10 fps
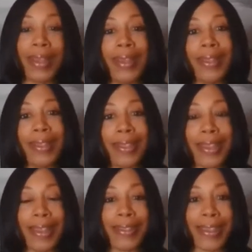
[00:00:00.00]
the
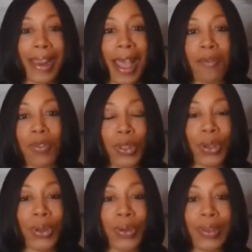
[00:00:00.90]
things that I've
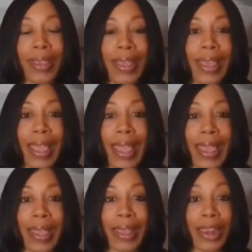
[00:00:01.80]
learned,
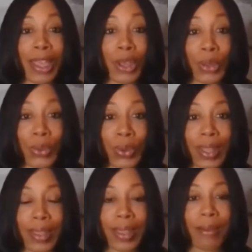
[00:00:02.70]
and included
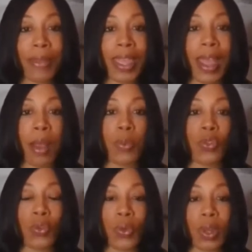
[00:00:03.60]
them in
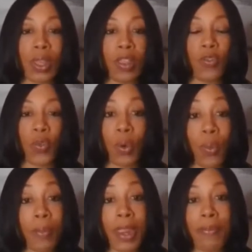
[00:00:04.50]
opportunities for women
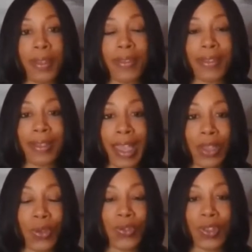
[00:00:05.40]
in business like
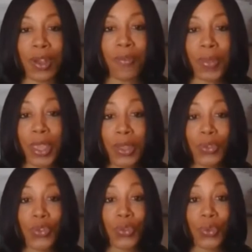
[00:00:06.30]
yourself
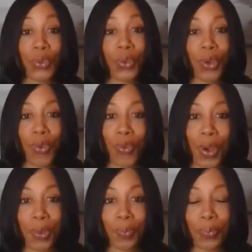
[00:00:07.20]
to grow.
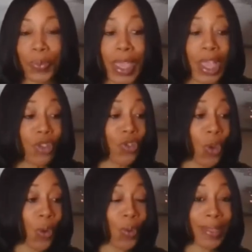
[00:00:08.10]

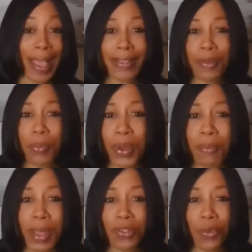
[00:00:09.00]
So that's pretty
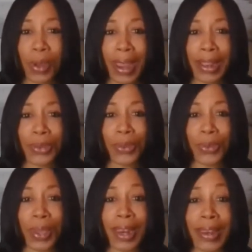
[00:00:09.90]
much what I do in
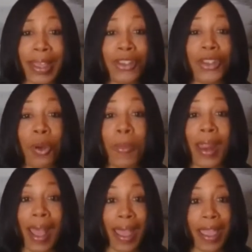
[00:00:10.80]
a nutshell, but I
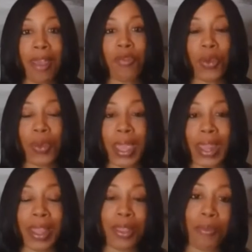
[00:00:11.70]
have created
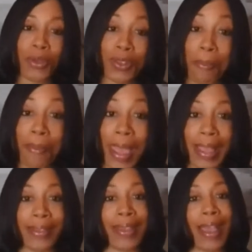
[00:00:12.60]
the most
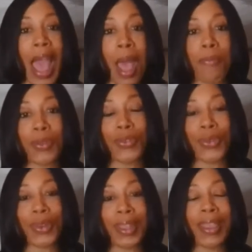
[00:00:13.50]
amazing opportunity